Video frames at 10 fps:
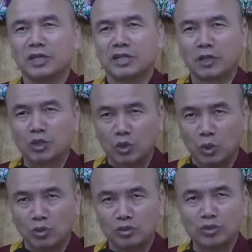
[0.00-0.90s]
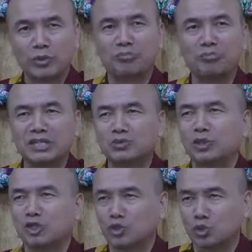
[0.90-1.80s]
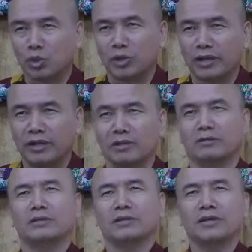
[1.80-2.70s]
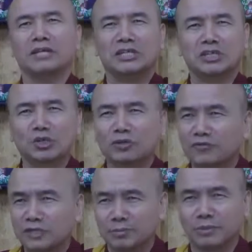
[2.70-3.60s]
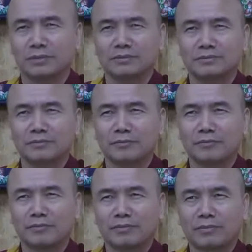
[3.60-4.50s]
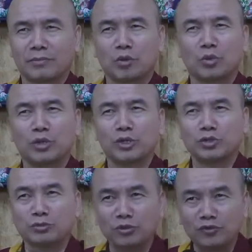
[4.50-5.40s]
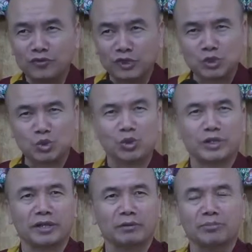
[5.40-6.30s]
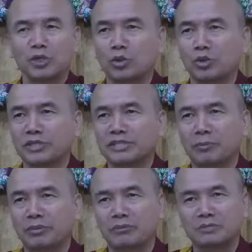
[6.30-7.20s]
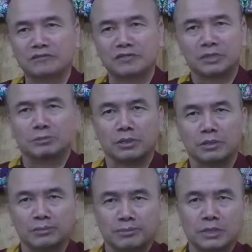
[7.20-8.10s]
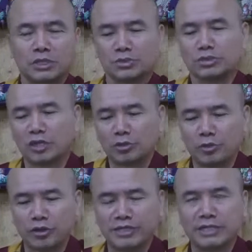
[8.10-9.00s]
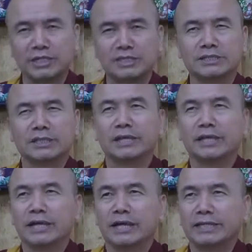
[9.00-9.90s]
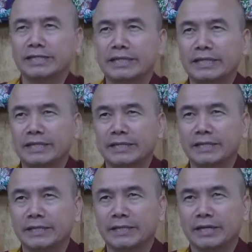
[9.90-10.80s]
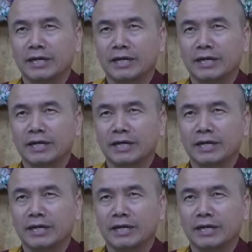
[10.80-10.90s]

that gold, when mixed with the soil, is not visible. When you remove the soil, the gold inside becomes visible. So now the point is, when